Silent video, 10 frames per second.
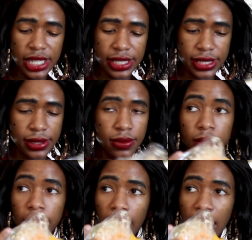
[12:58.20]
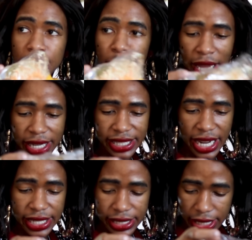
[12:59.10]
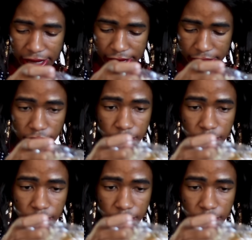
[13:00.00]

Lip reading: its expiry date, it's...